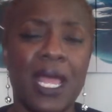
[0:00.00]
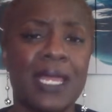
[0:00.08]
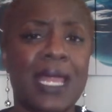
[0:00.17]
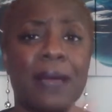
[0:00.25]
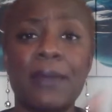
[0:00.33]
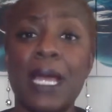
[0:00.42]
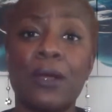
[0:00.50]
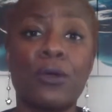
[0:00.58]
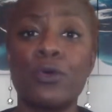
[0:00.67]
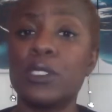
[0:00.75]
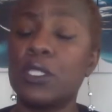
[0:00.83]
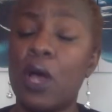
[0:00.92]
Now, I'm not going
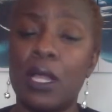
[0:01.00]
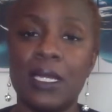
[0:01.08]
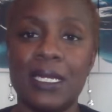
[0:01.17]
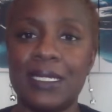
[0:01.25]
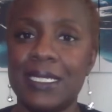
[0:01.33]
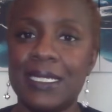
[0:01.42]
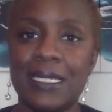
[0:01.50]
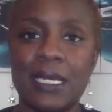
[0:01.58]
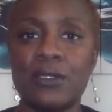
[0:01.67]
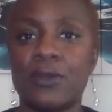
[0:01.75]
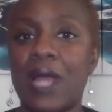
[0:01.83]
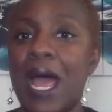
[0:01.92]
to go into all of the
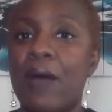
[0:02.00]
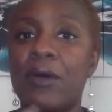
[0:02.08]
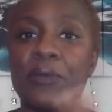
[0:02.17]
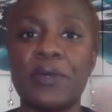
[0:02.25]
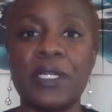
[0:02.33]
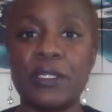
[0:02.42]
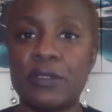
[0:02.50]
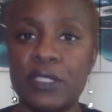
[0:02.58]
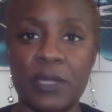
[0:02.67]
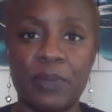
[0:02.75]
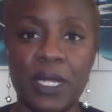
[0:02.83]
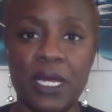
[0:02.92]
details on how it reduces
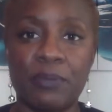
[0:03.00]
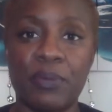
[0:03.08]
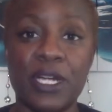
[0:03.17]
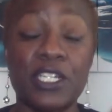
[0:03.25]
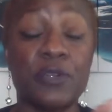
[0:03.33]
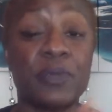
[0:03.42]
the blood pressure,